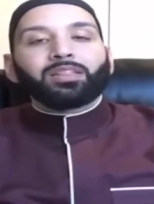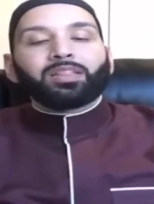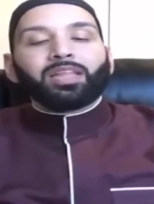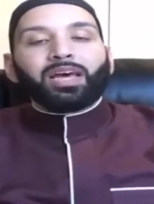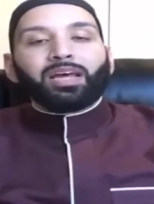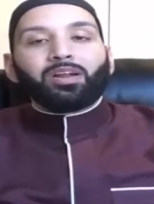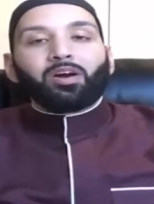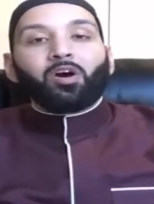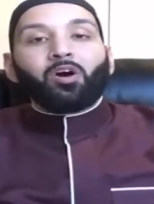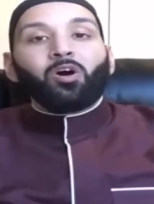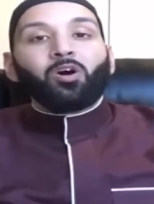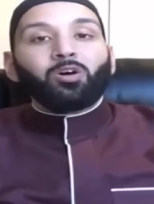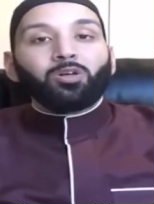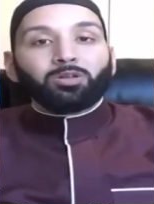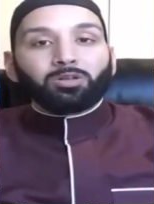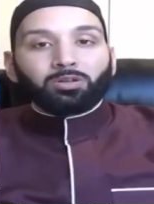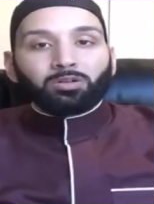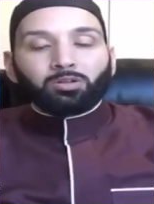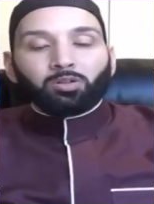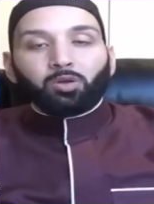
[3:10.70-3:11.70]
that
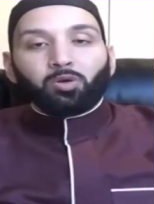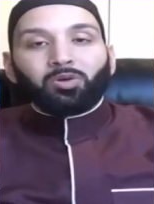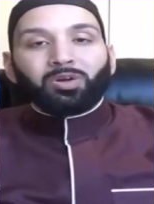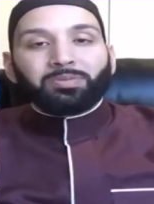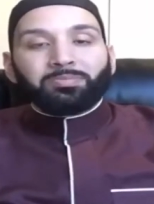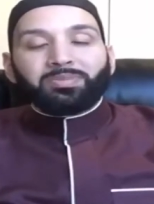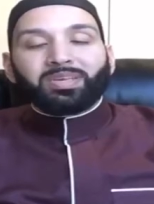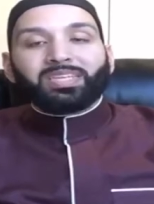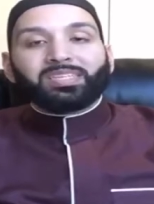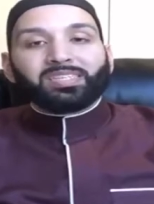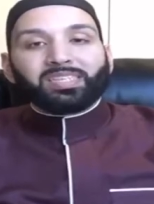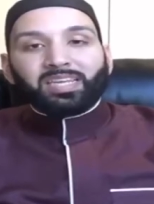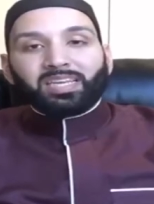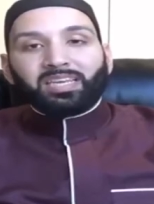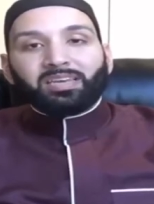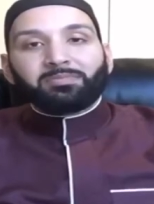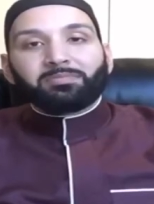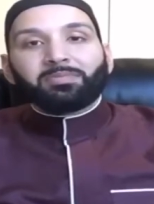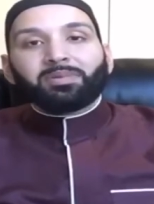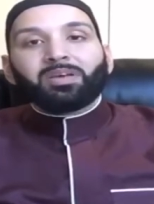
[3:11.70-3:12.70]
all glory be to
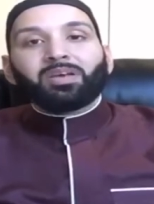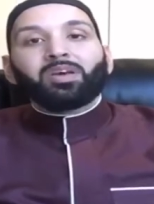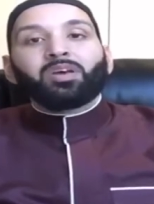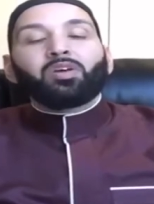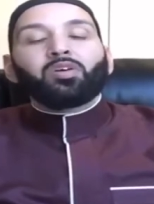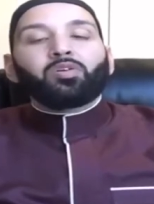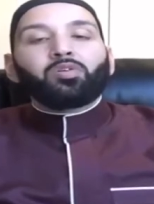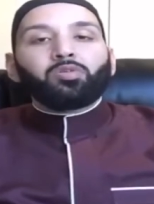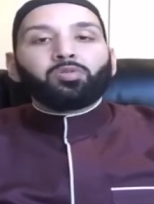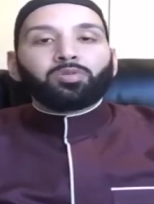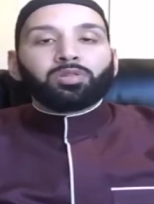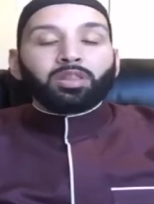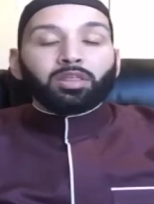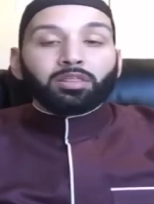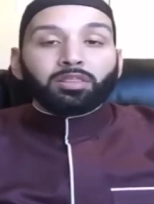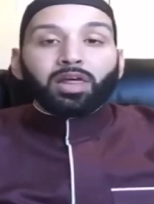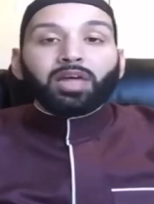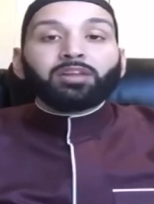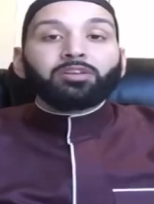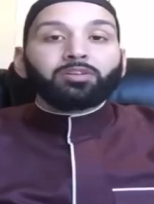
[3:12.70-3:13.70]
Him, who the
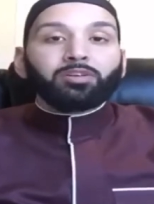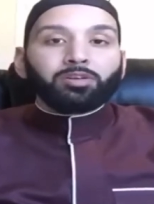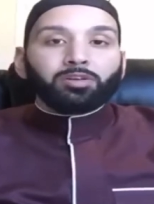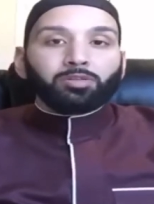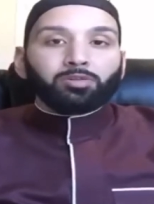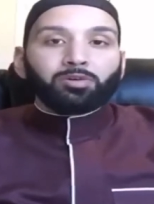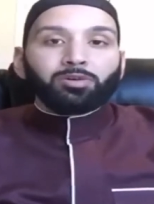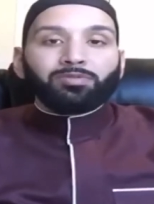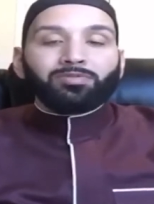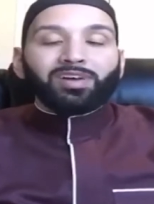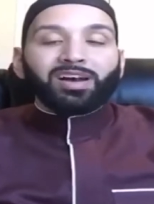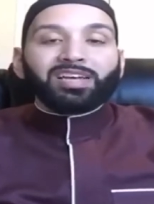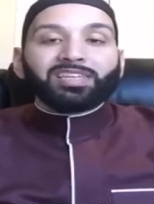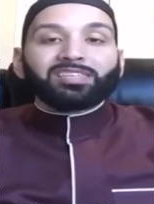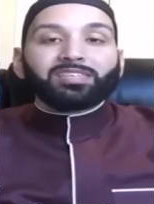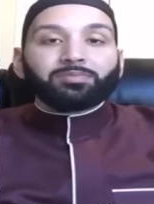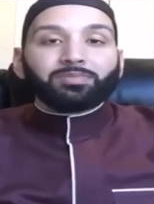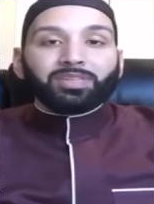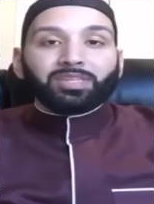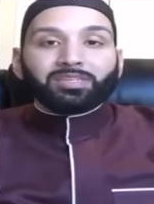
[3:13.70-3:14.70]
thunder
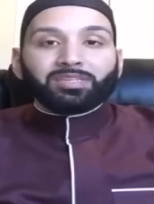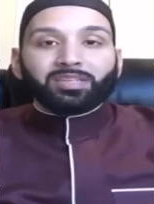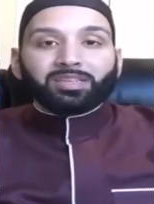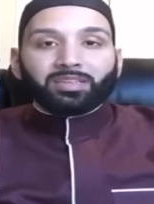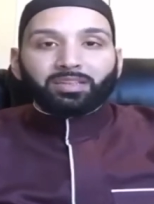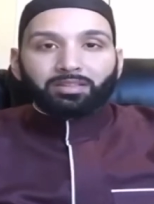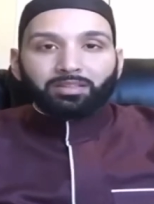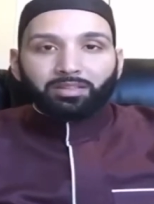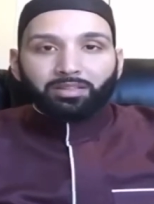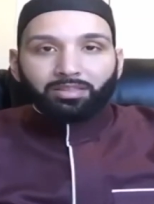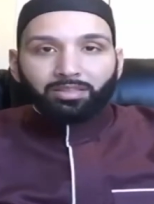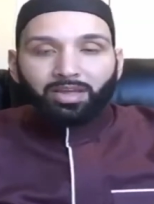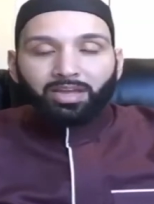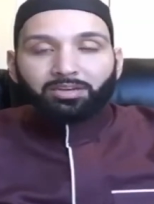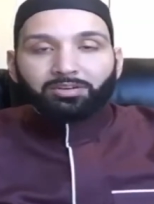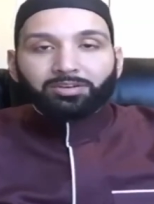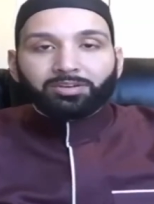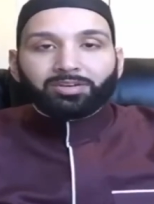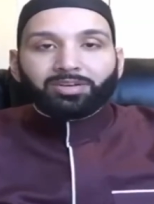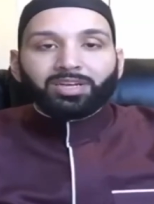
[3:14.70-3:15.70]
glorifies Him, and the, the, the
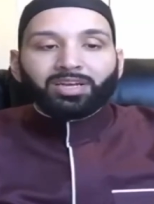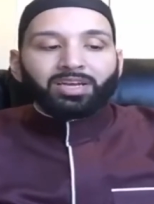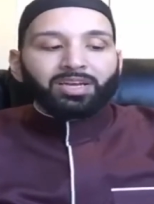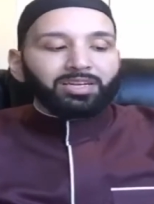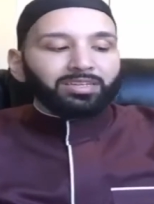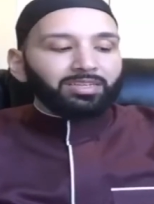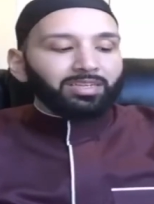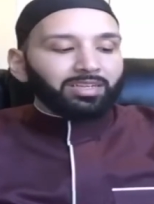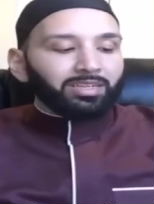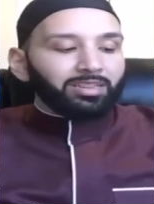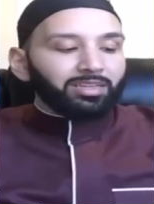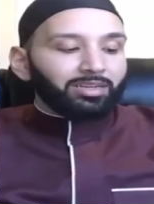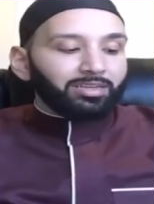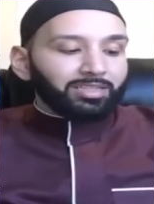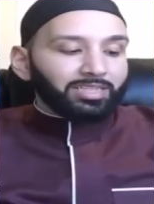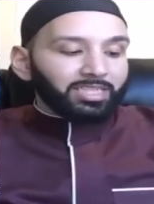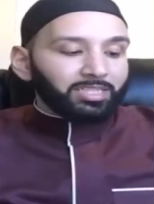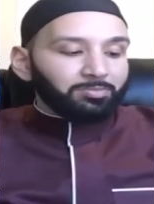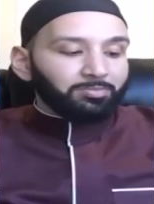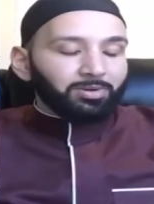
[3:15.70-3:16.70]
thunder
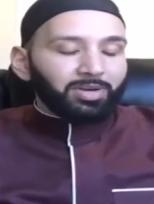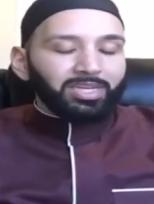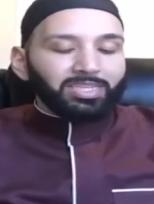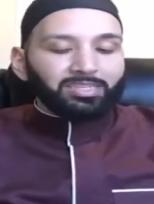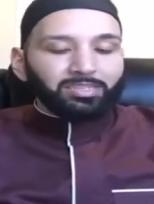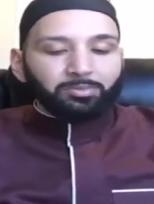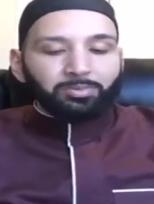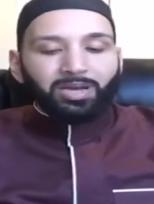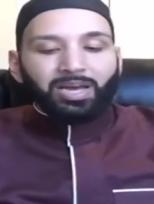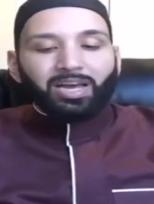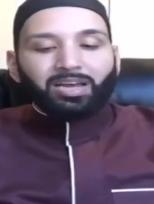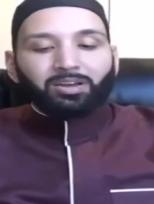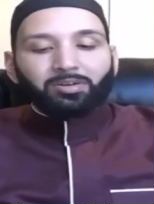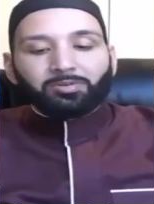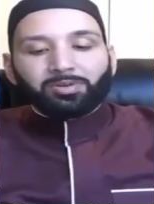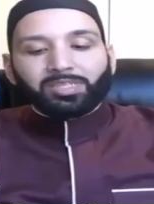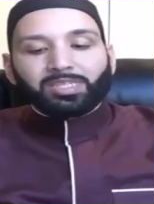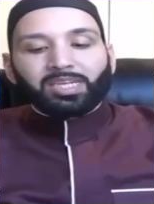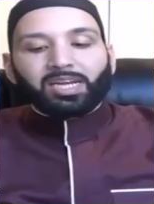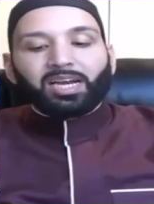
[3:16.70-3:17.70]
declares His praise subhanahu
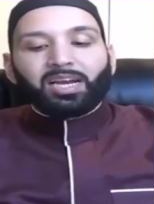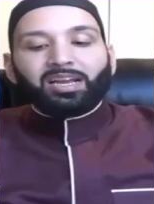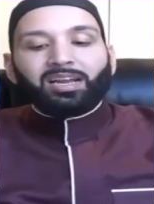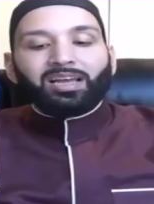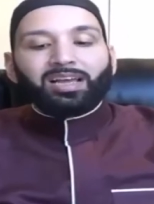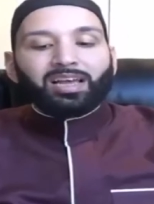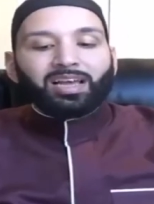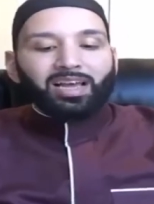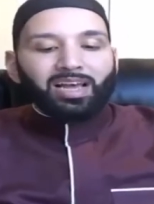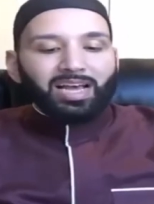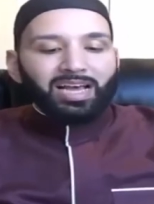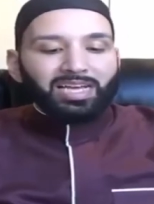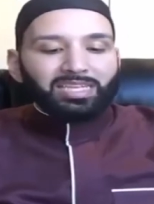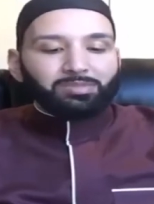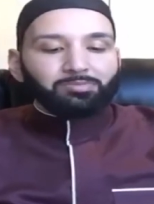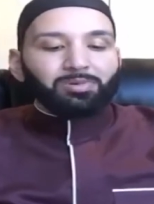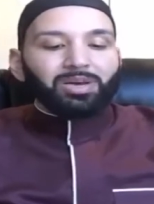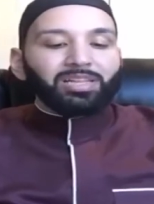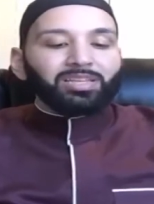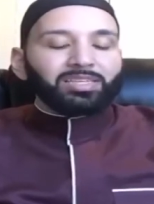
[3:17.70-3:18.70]
wa ta'ala,
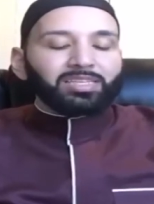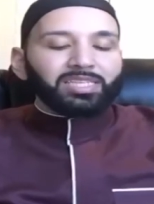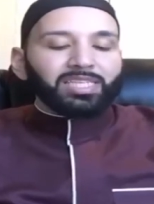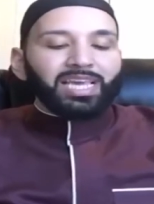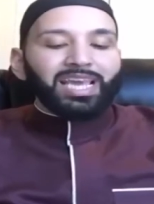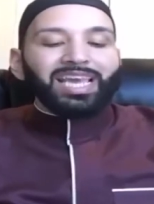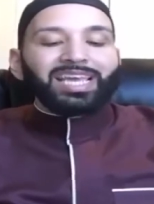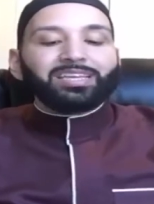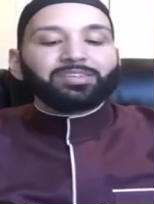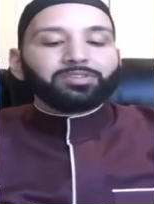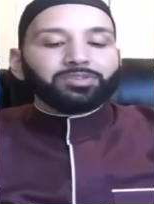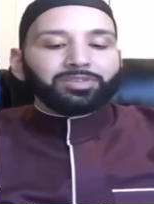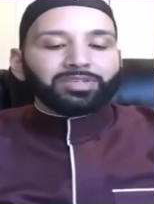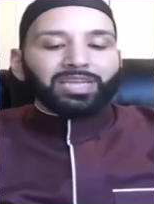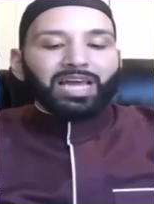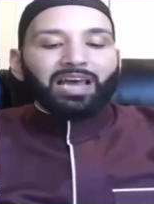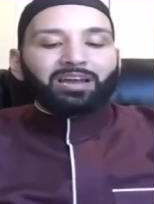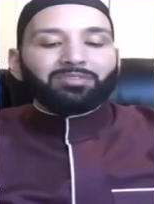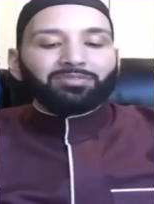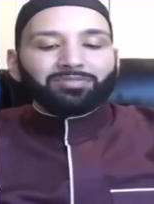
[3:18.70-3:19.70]
as well as the angels
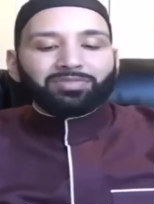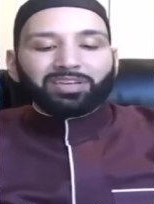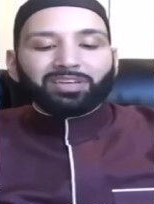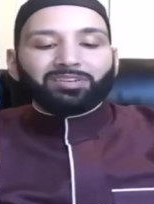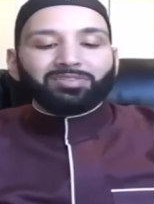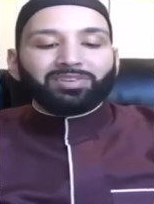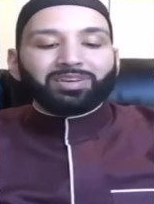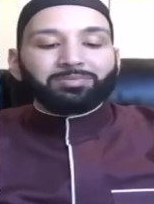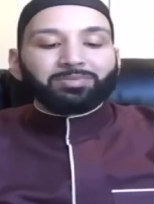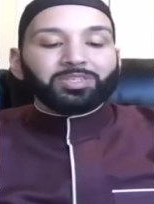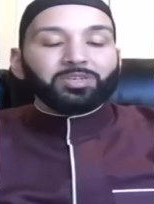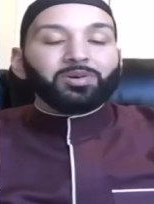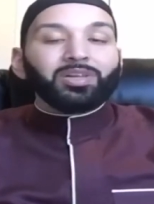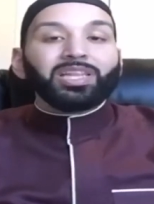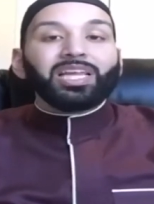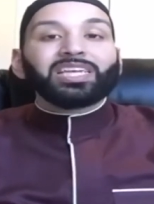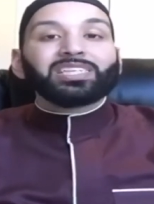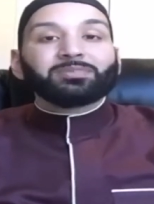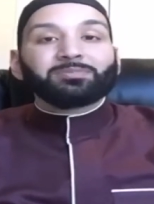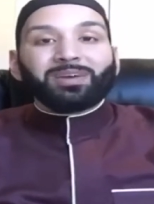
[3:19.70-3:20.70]
out of fear of him. So
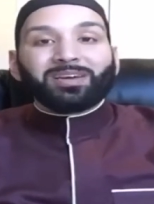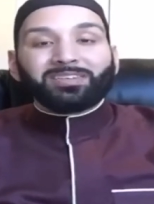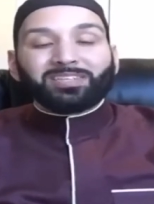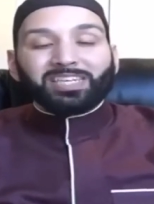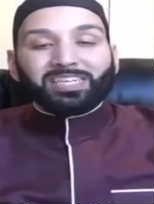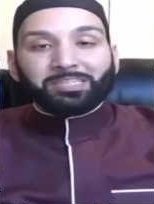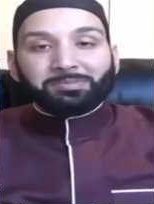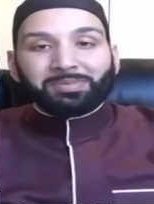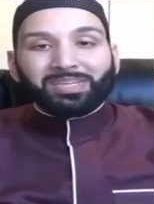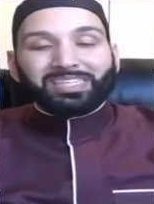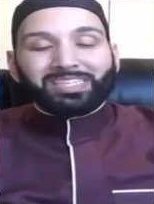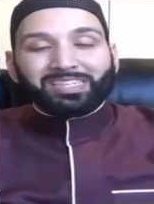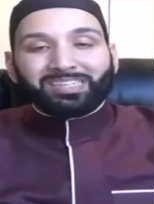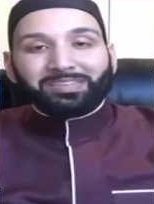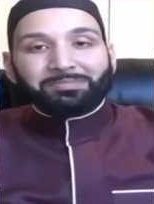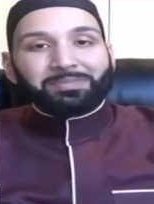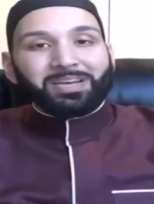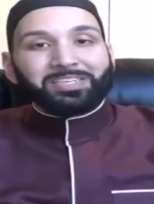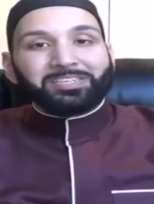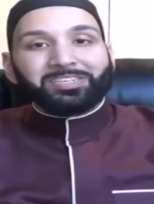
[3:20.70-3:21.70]
Allah subhanahu wa ta'ala is
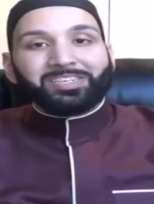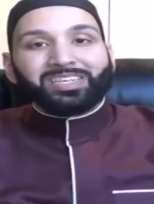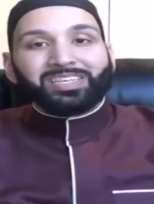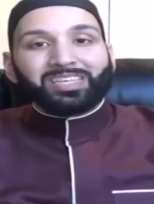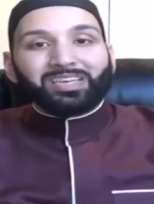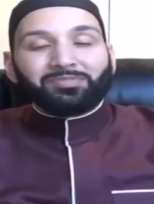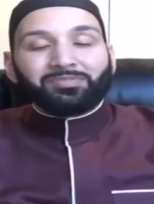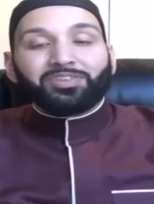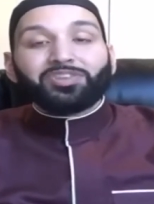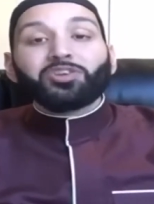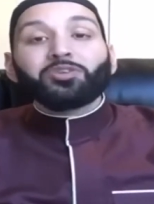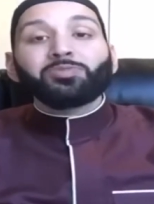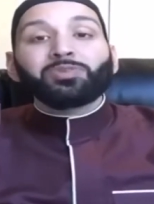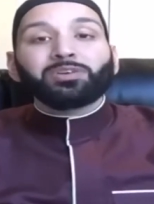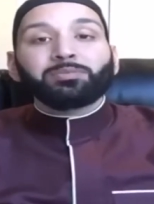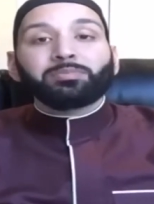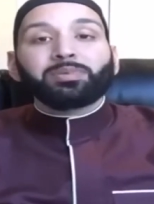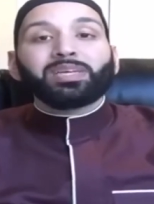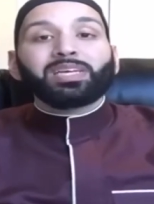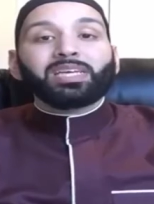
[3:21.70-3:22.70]
basically mentioning if
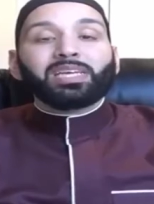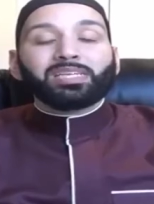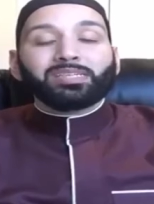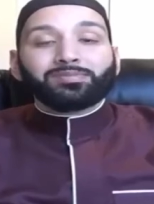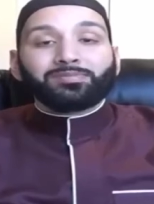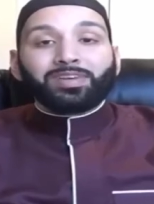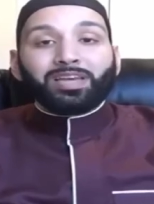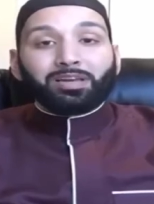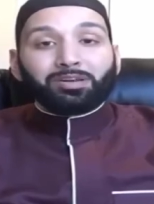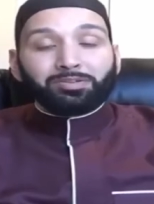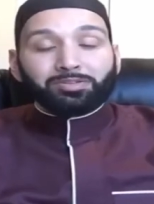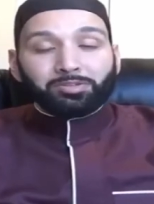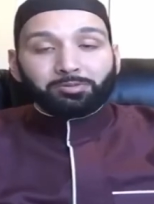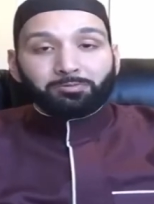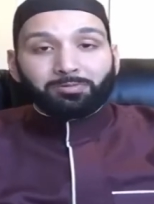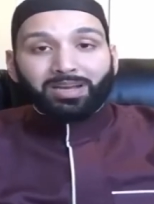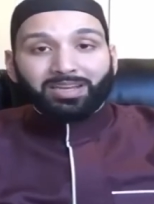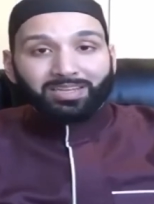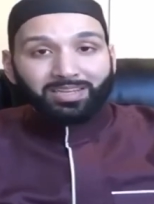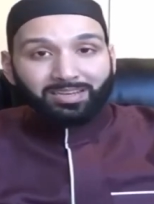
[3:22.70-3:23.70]
human beings fail to
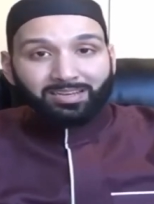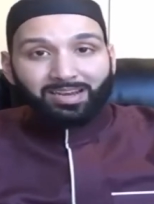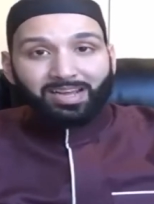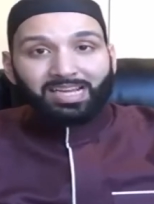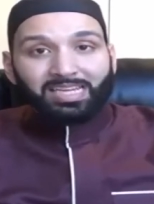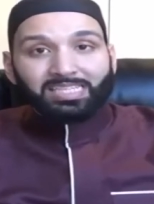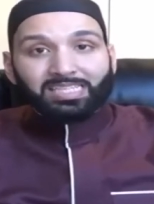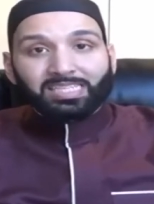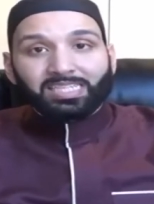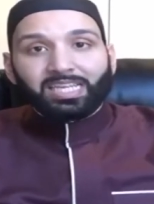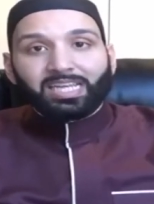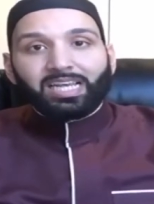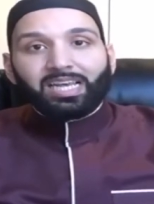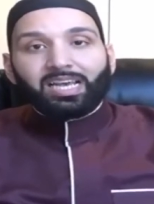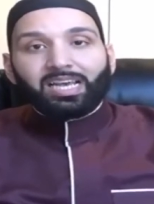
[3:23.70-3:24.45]
recognize